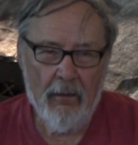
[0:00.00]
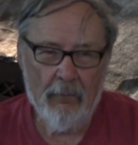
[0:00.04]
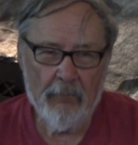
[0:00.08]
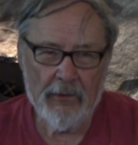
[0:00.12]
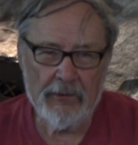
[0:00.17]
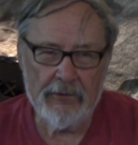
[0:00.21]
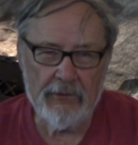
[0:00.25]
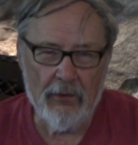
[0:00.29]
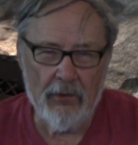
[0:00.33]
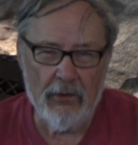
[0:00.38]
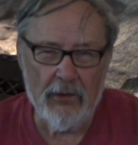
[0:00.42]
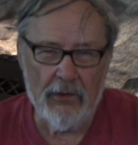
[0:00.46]

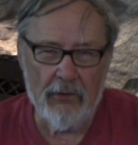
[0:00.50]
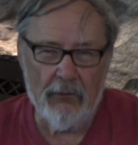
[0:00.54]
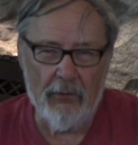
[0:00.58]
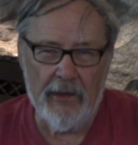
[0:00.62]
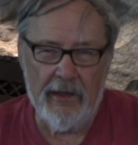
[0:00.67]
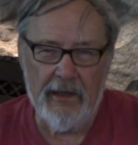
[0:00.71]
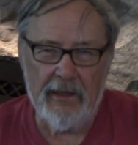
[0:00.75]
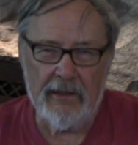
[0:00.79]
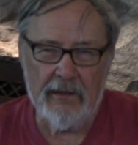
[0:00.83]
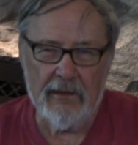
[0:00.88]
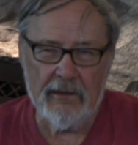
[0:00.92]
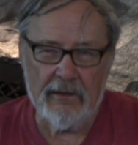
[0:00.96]
but the only
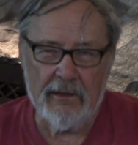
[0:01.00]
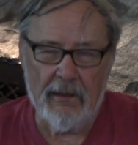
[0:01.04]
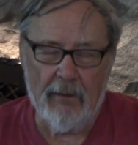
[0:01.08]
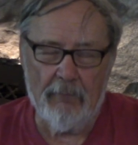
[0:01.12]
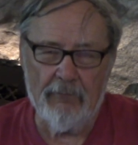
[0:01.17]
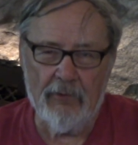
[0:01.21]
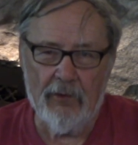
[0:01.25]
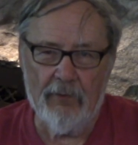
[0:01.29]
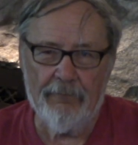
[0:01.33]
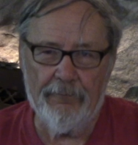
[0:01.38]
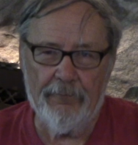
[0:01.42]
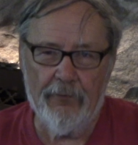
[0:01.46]
way he could
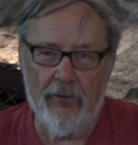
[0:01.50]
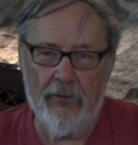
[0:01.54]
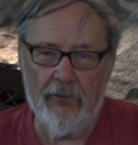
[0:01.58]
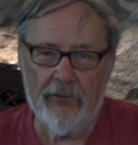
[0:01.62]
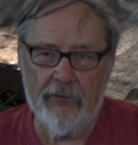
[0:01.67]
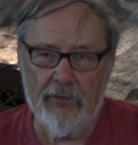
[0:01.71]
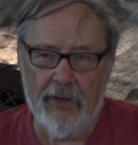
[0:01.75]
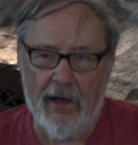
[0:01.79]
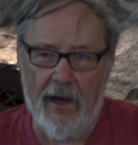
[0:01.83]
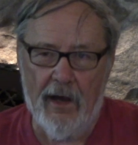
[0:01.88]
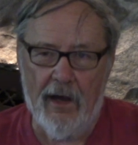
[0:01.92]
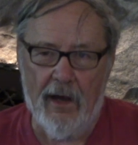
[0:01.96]
come to a full
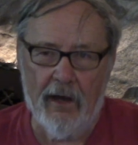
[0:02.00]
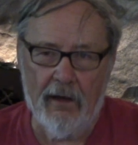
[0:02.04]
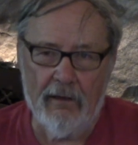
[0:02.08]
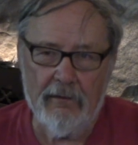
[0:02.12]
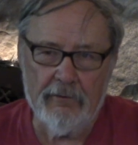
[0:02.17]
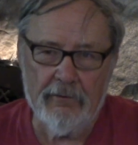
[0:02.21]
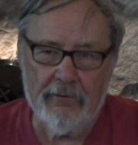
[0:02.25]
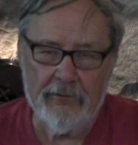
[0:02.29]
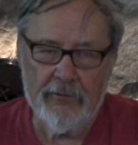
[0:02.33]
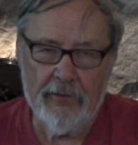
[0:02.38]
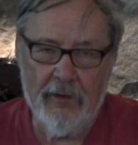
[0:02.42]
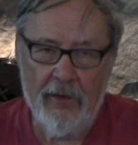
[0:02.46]
draw
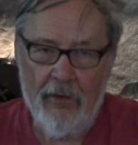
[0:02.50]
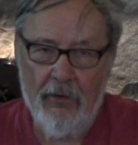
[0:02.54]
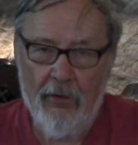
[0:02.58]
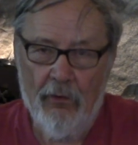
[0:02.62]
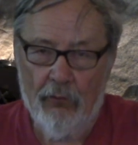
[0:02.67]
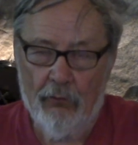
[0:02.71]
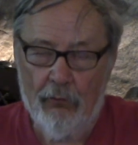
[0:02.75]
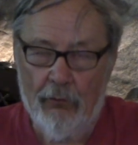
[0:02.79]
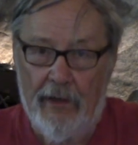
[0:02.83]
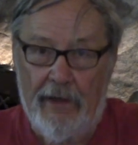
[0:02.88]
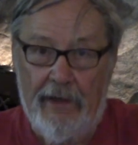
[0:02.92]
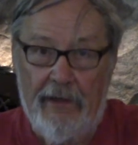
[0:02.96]
is
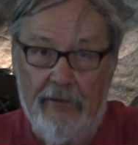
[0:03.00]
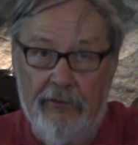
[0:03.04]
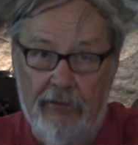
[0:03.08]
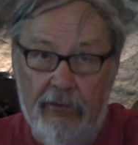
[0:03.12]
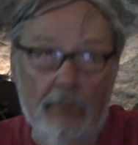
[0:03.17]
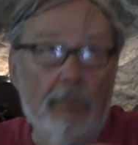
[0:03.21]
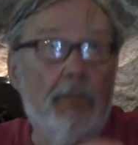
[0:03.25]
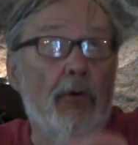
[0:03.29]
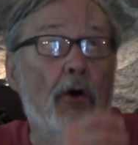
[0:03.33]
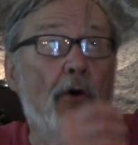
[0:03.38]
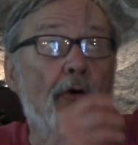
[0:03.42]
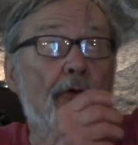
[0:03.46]
raise the
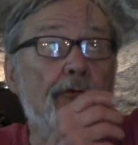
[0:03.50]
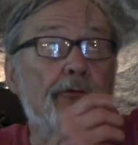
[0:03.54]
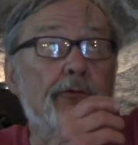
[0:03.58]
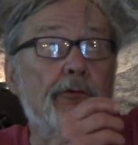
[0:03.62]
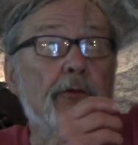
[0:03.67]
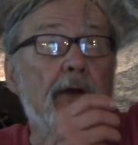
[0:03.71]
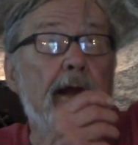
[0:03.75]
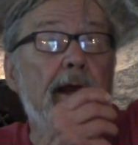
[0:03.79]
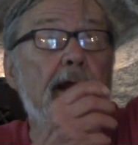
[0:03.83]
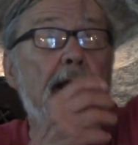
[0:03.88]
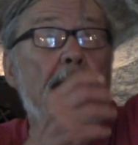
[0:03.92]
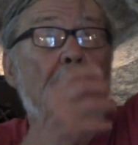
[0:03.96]
bow
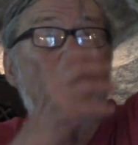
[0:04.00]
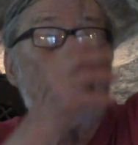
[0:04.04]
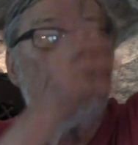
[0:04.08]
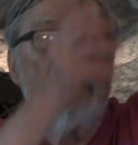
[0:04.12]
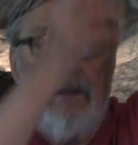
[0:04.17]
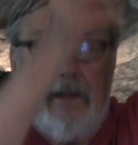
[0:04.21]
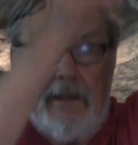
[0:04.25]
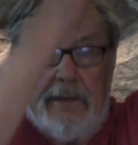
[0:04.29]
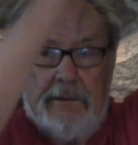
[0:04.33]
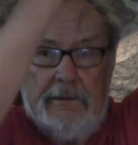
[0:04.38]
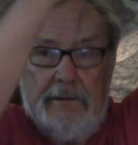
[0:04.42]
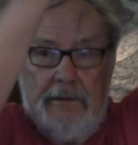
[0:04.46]
straight up
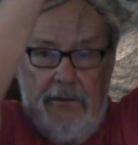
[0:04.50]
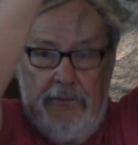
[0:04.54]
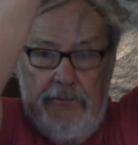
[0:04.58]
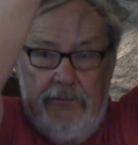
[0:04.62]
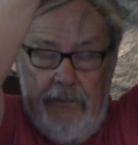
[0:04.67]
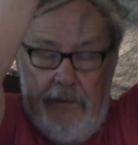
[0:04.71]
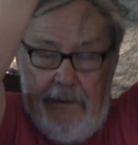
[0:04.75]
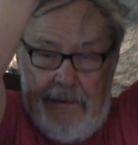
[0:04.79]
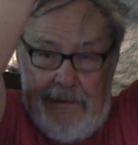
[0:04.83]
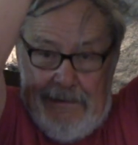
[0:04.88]
like this,